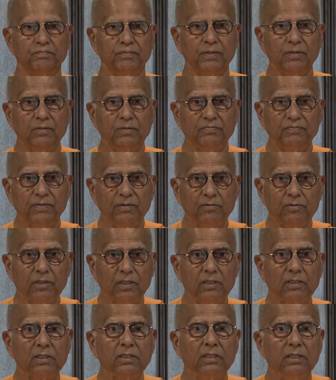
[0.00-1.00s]
In
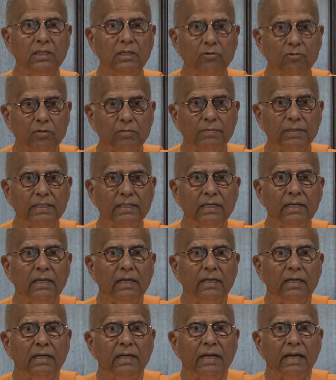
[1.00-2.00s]
future, he would be the
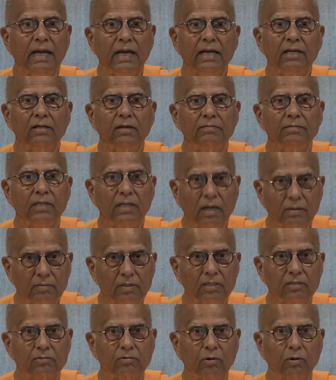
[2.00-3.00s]
head of the
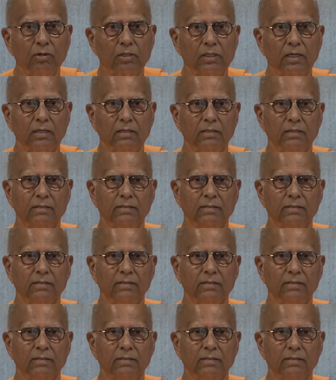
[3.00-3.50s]
Ramakrishna order.